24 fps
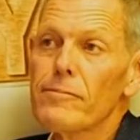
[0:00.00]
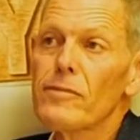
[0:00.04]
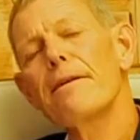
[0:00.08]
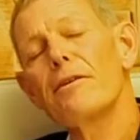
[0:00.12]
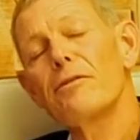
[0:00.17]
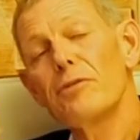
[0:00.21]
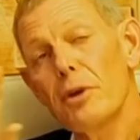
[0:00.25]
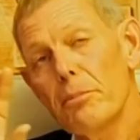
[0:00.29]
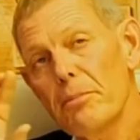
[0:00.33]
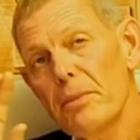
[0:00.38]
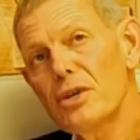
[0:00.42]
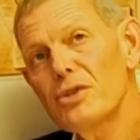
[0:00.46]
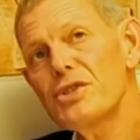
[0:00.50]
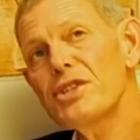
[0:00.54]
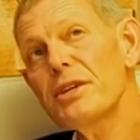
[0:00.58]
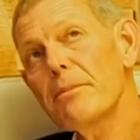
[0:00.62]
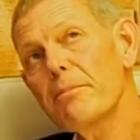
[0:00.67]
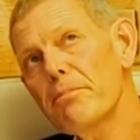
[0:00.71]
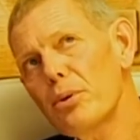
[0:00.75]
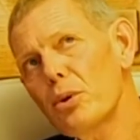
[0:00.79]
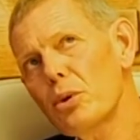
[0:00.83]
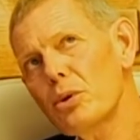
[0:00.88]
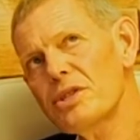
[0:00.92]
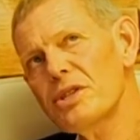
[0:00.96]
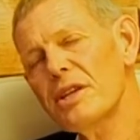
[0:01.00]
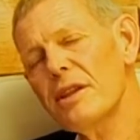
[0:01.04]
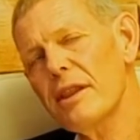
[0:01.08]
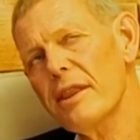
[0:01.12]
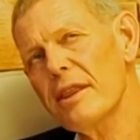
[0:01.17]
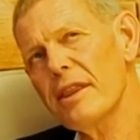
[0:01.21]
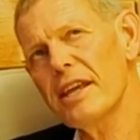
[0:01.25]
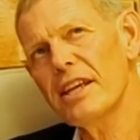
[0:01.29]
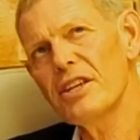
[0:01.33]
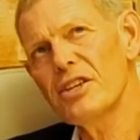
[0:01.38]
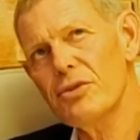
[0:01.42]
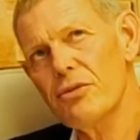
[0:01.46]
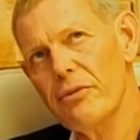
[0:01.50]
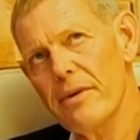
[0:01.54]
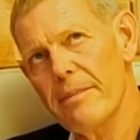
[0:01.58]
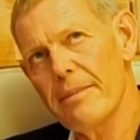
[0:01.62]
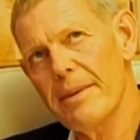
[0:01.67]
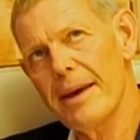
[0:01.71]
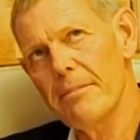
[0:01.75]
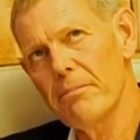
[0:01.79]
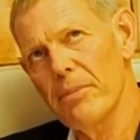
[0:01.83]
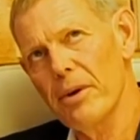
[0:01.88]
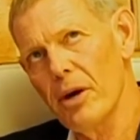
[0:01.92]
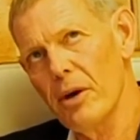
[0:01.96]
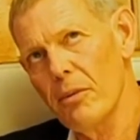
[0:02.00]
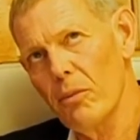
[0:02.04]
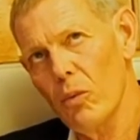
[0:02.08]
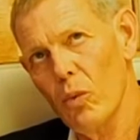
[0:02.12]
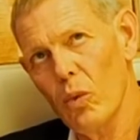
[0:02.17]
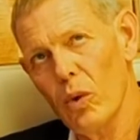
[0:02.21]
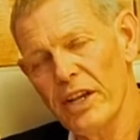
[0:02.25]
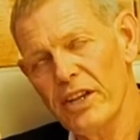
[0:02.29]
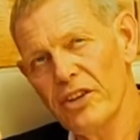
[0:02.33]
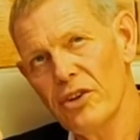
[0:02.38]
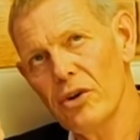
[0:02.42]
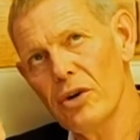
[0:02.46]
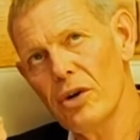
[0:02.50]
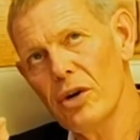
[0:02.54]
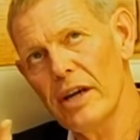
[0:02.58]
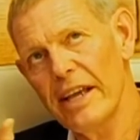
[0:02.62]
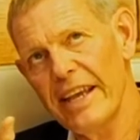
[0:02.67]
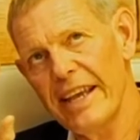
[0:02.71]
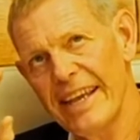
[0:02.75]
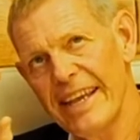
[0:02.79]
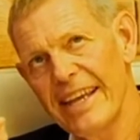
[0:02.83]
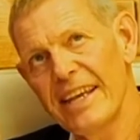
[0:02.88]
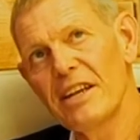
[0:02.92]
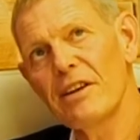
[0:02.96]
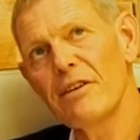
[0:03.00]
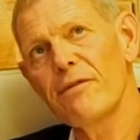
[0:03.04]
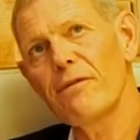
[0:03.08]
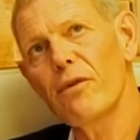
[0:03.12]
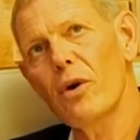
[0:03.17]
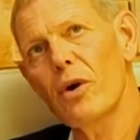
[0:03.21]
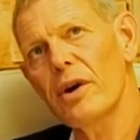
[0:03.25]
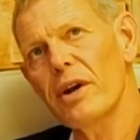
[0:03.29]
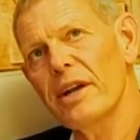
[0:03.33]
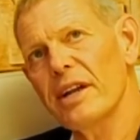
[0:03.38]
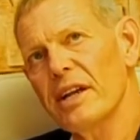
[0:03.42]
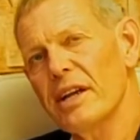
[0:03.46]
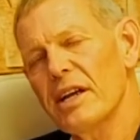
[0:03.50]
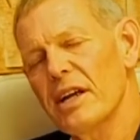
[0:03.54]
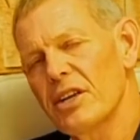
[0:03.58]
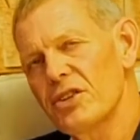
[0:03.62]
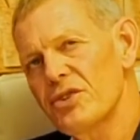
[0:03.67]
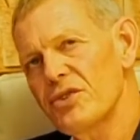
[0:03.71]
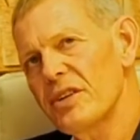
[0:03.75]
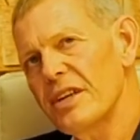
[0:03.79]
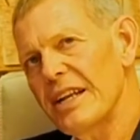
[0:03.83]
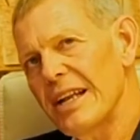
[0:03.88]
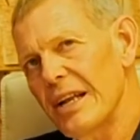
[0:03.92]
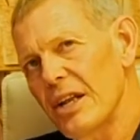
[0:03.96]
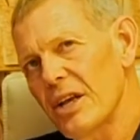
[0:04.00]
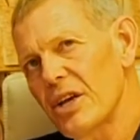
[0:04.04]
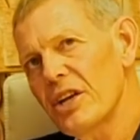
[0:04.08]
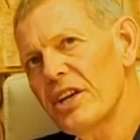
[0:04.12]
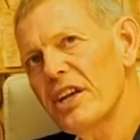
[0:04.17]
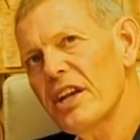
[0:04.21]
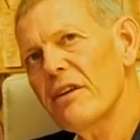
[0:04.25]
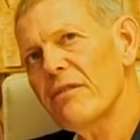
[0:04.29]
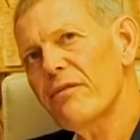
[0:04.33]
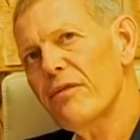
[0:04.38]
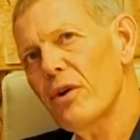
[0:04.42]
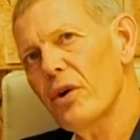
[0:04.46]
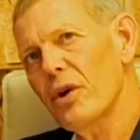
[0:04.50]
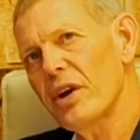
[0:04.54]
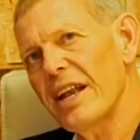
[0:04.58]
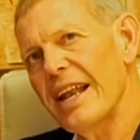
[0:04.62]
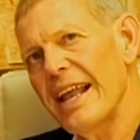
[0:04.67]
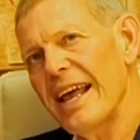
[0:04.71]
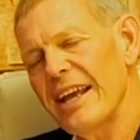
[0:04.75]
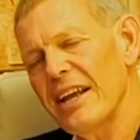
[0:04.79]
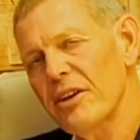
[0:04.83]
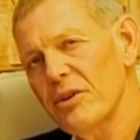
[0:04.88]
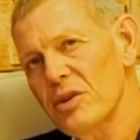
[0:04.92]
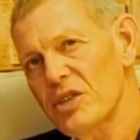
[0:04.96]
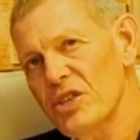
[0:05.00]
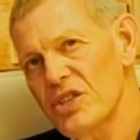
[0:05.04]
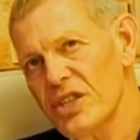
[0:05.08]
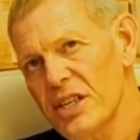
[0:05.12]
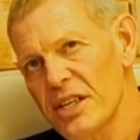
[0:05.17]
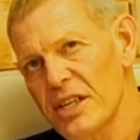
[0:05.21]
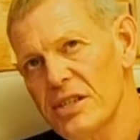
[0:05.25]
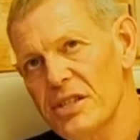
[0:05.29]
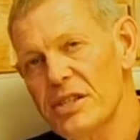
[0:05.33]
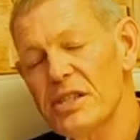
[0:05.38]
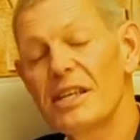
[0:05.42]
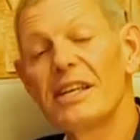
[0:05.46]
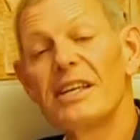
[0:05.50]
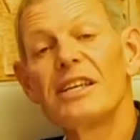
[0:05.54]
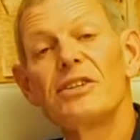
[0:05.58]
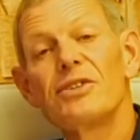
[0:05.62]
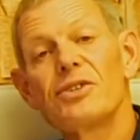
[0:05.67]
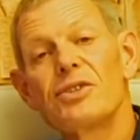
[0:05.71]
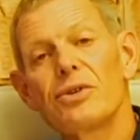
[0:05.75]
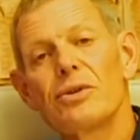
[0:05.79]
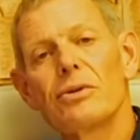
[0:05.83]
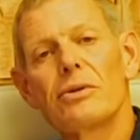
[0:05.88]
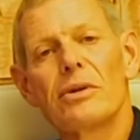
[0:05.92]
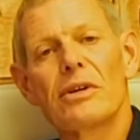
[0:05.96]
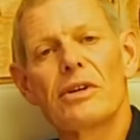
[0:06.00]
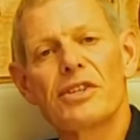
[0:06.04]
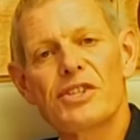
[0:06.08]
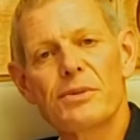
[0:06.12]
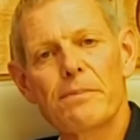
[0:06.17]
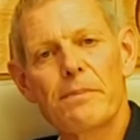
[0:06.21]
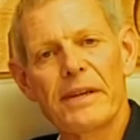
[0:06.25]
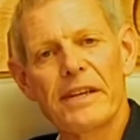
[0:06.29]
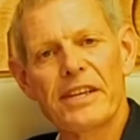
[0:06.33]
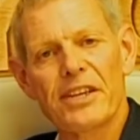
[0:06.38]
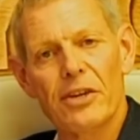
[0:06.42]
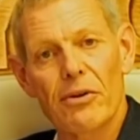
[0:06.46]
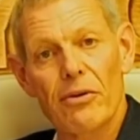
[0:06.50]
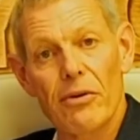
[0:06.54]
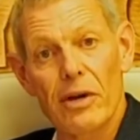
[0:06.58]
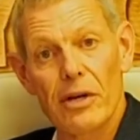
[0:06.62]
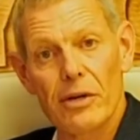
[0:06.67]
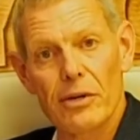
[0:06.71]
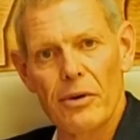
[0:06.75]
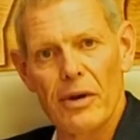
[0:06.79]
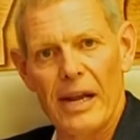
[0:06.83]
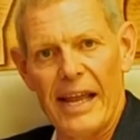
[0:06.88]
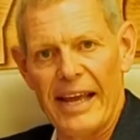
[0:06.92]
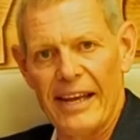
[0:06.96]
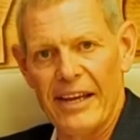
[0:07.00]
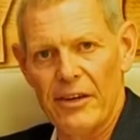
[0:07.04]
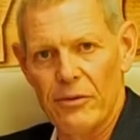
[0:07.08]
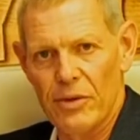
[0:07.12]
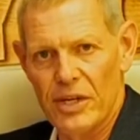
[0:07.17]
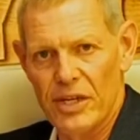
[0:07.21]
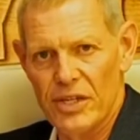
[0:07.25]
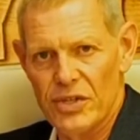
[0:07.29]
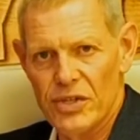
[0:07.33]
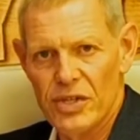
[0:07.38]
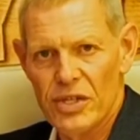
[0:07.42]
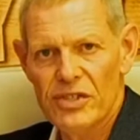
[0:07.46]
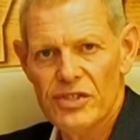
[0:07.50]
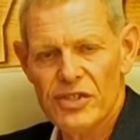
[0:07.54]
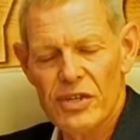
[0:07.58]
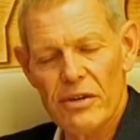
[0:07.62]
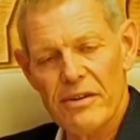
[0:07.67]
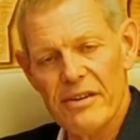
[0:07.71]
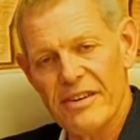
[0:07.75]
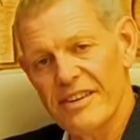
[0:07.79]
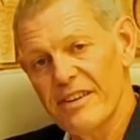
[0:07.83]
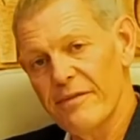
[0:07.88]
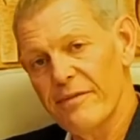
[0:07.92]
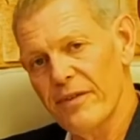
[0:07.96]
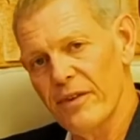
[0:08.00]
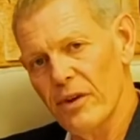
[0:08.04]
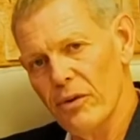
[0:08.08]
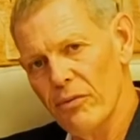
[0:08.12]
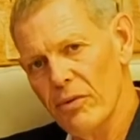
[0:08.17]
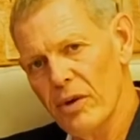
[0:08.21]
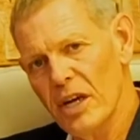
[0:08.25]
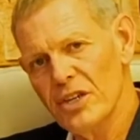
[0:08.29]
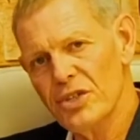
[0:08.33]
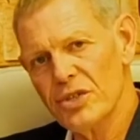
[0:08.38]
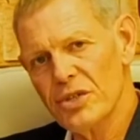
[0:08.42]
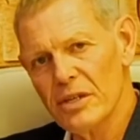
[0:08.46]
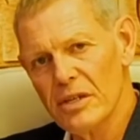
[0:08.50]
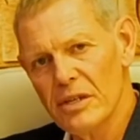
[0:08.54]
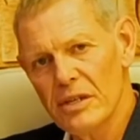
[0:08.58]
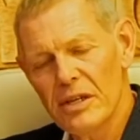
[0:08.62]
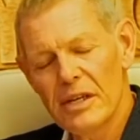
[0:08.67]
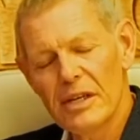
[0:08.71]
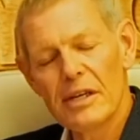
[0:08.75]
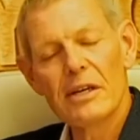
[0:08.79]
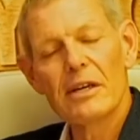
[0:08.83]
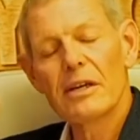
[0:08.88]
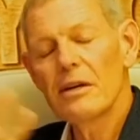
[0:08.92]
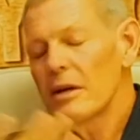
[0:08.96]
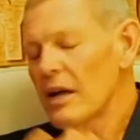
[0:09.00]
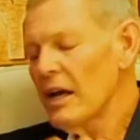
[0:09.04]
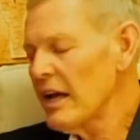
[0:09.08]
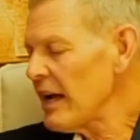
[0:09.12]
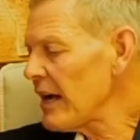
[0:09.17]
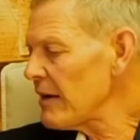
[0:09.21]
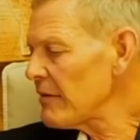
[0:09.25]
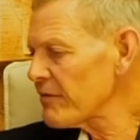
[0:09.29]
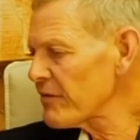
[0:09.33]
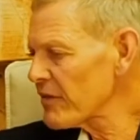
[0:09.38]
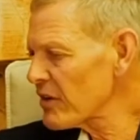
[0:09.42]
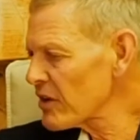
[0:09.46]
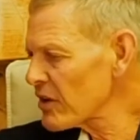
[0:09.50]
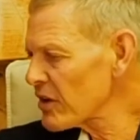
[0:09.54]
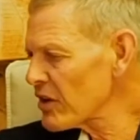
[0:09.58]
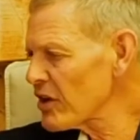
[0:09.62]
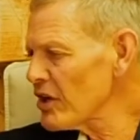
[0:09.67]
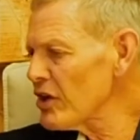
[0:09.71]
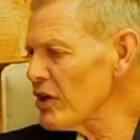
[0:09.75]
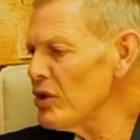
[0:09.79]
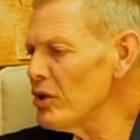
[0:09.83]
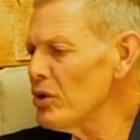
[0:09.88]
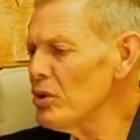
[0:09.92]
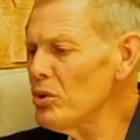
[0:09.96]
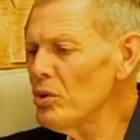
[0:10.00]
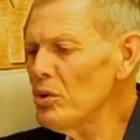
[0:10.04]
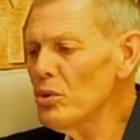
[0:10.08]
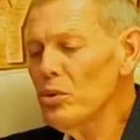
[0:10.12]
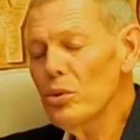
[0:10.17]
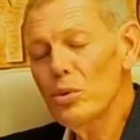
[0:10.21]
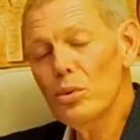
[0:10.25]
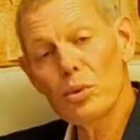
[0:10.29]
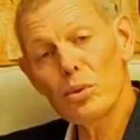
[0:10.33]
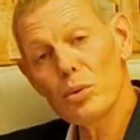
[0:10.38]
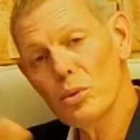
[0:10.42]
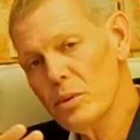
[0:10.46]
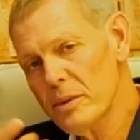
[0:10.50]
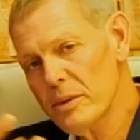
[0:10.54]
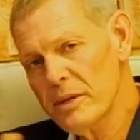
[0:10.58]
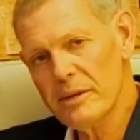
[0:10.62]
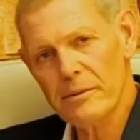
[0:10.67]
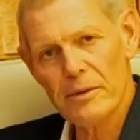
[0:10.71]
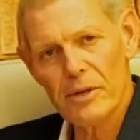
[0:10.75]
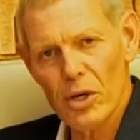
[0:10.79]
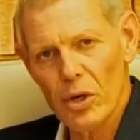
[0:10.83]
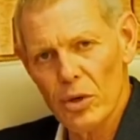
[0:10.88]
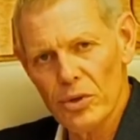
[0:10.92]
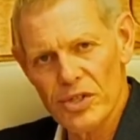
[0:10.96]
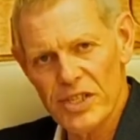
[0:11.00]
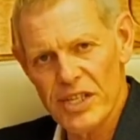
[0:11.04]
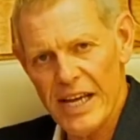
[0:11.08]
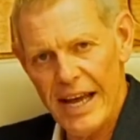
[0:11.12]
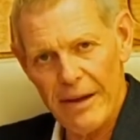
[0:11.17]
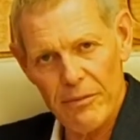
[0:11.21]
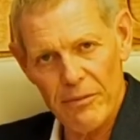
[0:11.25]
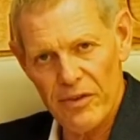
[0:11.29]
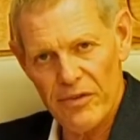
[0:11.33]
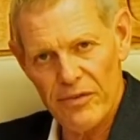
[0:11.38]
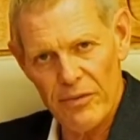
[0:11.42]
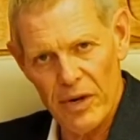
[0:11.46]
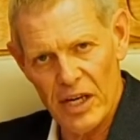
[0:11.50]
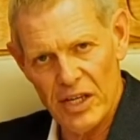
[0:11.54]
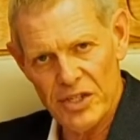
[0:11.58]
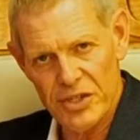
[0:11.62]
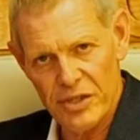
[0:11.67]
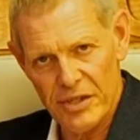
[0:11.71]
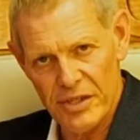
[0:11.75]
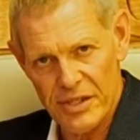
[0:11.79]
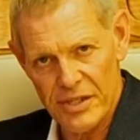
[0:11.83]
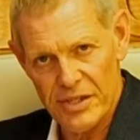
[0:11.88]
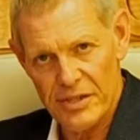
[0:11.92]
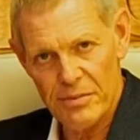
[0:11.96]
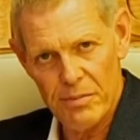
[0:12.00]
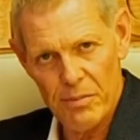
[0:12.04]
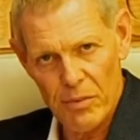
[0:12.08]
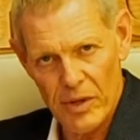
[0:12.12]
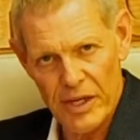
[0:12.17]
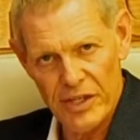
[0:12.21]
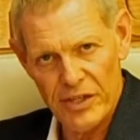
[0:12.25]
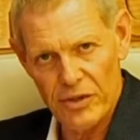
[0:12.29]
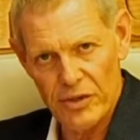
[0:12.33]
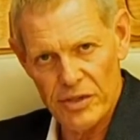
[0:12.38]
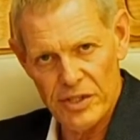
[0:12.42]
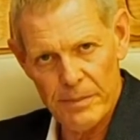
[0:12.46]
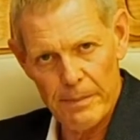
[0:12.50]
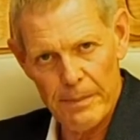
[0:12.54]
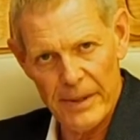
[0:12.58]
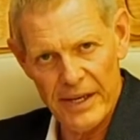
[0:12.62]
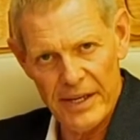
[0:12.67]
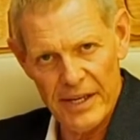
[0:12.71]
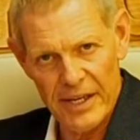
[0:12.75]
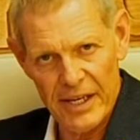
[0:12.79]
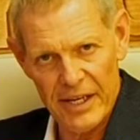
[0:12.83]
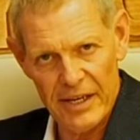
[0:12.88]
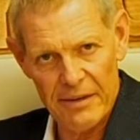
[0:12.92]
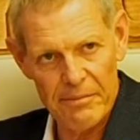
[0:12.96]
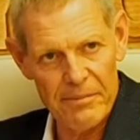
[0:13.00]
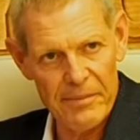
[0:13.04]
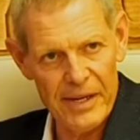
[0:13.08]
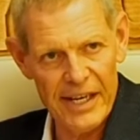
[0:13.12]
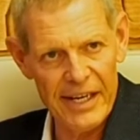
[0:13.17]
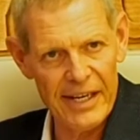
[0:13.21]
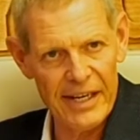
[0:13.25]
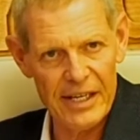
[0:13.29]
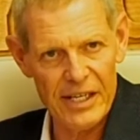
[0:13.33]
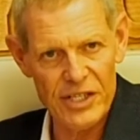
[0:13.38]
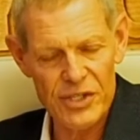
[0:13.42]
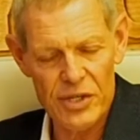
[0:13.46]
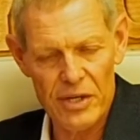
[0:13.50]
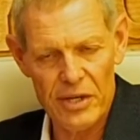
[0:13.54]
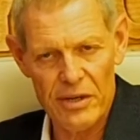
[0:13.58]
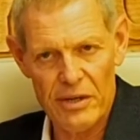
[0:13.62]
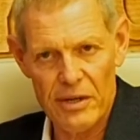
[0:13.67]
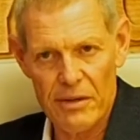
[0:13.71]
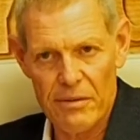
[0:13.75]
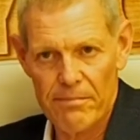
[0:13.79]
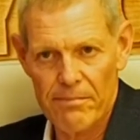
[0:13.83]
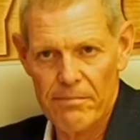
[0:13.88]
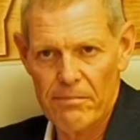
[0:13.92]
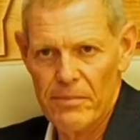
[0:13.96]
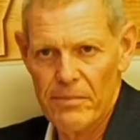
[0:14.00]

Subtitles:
most important thing to remember when you're in a foreign country learning a foreign language is do not speak your own language. So that if you're Russian, have no contact with Russians when you're speaking English in an